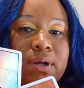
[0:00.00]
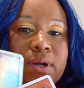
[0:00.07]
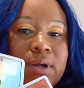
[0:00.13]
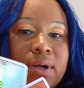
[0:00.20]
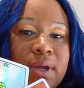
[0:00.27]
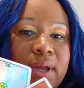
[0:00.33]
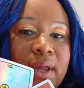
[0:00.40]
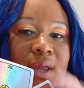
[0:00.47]

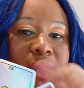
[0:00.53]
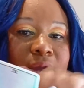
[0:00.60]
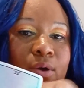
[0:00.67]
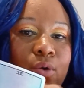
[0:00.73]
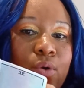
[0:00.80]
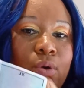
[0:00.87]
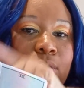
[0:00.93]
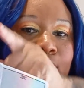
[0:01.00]
king,
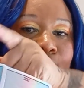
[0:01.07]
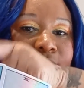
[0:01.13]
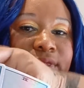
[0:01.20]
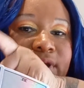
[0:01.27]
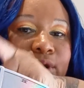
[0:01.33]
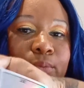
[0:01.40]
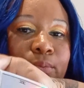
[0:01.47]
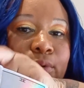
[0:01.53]
with
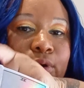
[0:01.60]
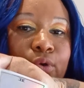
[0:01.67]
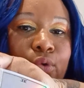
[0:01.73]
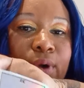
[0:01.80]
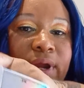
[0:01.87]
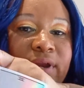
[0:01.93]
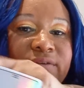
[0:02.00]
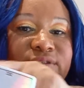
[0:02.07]
the
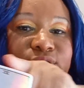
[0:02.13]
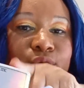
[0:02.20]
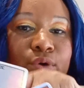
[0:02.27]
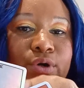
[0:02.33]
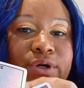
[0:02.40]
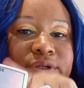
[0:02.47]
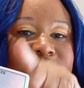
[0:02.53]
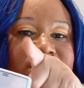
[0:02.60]
queen of
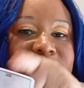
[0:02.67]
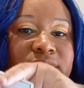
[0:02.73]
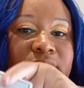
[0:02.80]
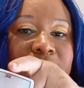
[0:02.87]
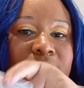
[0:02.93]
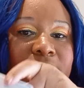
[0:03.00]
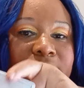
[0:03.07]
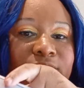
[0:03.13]
swords,
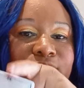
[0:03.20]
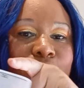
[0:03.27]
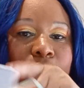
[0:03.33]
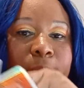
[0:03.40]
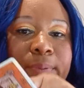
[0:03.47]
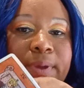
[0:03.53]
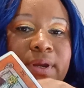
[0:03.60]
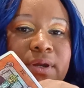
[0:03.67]
four
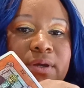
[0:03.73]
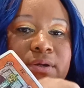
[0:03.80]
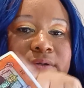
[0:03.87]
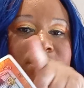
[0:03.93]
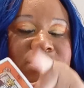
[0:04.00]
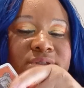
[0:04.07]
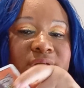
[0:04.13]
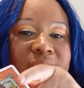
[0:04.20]
of
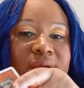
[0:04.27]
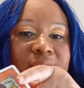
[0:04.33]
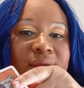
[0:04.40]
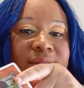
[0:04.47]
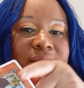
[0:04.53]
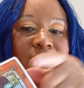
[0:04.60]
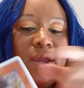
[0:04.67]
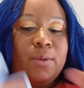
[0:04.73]
pentacles, and
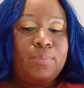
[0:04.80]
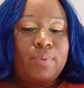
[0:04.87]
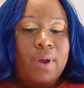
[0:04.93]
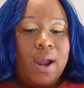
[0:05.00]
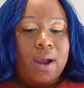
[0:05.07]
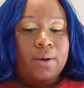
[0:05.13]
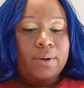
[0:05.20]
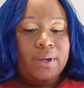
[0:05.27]
the emperor
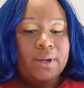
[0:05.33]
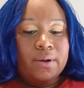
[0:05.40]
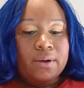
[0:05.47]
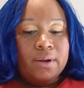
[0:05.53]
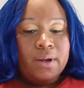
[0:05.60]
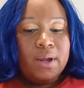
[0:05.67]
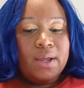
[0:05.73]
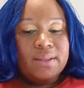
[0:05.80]
out
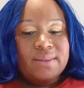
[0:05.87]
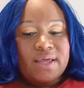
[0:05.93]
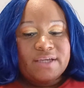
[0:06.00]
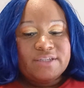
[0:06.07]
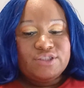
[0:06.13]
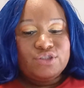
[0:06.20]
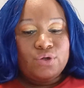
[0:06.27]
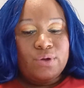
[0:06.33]
here,
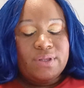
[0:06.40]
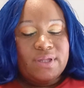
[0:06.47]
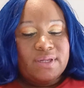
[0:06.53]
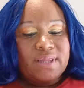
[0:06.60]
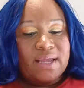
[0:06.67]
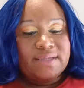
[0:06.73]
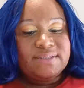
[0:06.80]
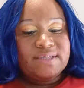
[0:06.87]
that's showing that
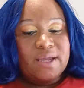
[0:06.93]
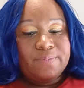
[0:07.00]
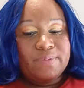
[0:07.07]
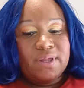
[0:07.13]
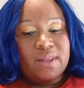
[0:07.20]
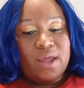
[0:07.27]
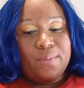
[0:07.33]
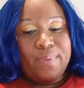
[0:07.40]
they stepped
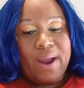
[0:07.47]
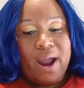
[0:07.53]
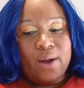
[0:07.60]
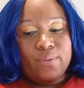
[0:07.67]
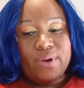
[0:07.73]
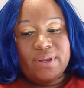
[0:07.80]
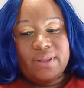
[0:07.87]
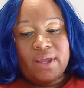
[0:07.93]
in their
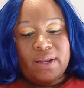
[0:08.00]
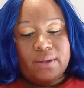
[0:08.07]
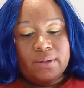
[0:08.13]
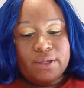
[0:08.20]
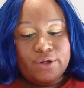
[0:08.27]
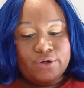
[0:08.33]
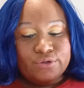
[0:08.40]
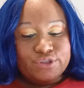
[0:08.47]
power and their
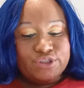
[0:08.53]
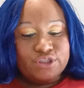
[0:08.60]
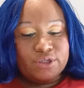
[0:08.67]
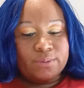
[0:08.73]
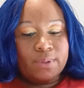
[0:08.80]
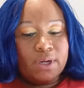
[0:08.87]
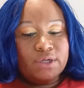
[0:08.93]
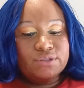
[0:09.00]
leadership.
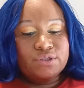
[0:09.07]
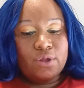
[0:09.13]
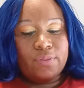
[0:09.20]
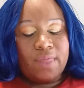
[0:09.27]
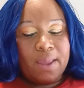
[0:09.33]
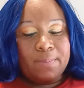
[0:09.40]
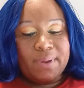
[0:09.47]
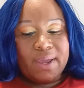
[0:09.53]
So
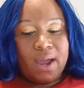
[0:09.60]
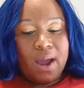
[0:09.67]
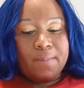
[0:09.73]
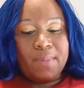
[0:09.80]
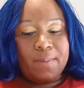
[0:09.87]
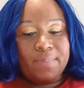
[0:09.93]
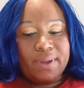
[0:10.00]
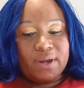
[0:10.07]
they become
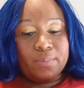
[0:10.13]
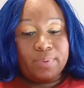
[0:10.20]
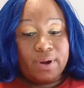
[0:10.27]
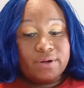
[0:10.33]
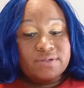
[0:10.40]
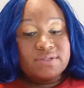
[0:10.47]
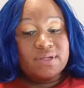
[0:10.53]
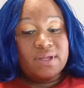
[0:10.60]
a better
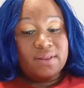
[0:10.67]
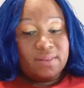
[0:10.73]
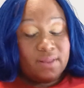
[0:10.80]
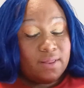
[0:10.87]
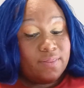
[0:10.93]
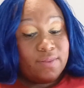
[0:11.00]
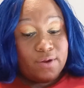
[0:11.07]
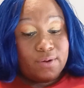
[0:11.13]
person
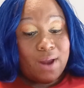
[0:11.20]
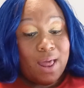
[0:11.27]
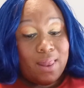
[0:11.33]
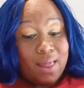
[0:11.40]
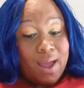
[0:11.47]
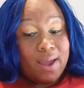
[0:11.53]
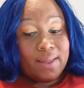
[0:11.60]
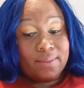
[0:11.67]
and they're not
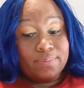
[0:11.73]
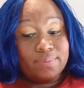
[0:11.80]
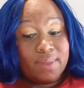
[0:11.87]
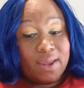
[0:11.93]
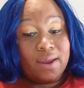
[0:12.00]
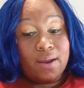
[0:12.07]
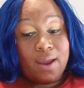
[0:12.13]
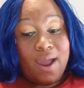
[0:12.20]
lying.
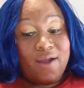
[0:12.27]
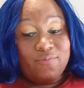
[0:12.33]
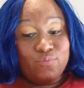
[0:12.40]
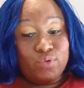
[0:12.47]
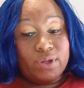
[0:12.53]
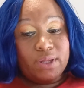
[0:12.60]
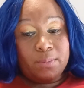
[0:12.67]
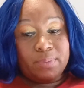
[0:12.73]
They have
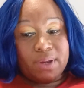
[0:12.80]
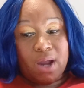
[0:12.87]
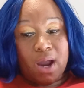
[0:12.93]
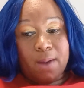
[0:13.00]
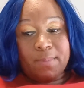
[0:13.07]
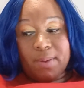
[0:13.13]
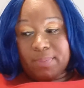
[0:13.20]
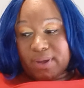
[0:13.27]
really
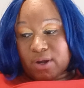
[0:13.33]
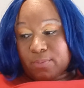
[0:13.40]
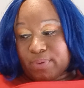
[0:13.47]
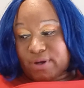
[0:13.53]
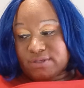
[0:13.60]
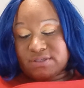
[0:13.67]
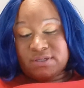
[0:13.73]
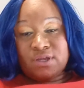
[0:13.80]
become a better
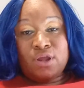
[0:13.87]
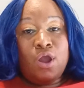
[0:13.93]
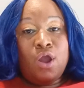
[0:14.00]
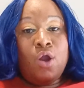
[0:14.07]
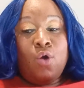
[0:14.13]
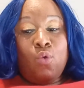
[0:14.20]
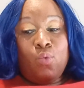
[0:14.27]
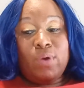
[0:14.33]
person
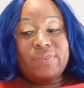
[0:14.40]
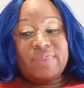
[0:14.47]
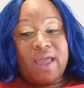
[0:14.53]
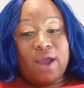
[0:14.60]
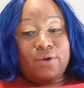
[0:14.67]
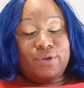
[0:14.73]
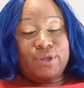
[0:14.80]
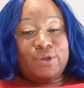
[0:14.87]

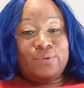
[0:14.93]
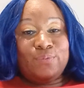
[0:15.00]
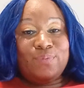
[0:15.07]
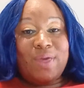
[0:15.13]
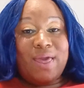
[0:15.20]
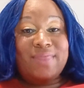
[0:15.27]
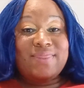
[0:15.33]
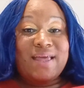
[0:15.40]
without you.
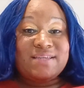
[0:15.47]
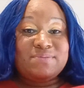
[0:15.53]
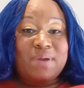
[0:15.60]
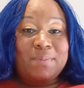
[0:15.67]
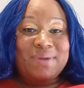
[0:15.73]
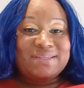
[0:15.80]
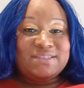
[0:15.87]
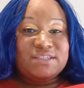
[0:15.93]
And that's my
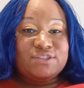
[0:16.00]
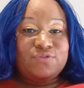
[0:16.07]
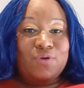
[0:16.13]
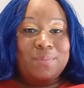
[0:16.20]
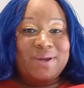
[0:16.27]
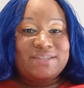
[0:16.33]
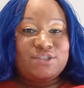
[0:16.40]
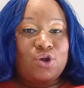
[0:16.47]
message for
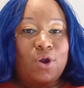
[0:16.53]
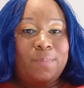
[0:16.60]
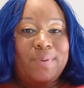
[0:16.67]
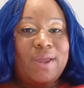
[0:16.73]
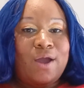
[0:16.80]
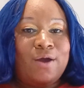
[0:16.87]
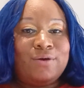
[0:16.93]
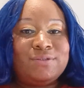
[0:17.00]
my
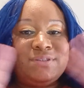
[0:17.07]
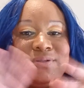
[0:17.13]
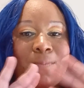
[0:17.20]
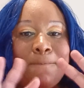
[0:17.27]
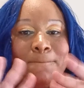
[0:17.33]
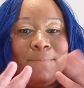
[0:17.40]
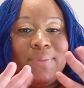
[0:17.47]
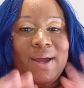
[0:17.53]
Scorpios.
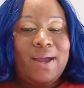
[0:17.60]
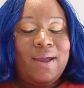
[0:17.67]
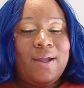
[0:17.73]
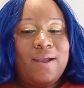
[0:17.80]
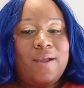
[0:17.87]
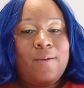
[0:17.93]
Bye.